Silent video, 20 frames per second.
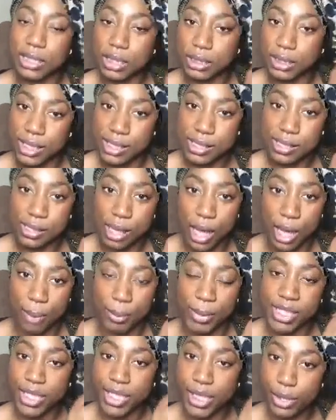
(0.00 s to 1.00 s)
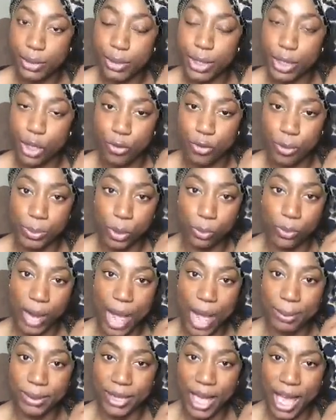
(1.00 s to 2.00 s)
this material from the
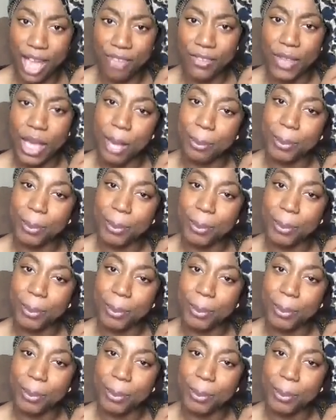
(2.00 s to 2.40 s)
Wrap Life